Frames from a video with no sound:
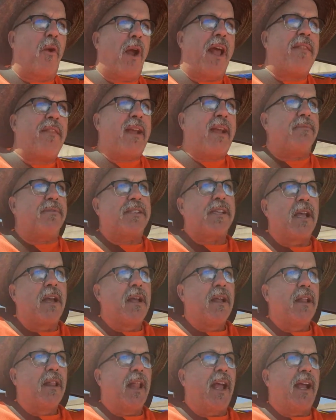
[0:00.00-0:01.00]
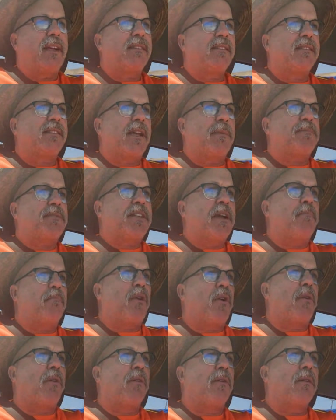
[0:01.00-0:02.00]
I think it was like
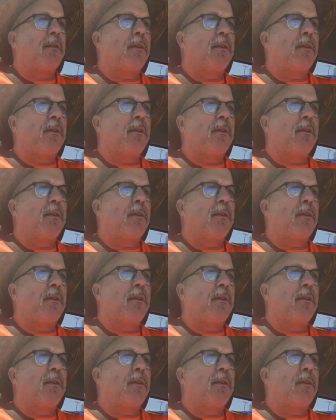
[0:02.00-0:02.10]
September,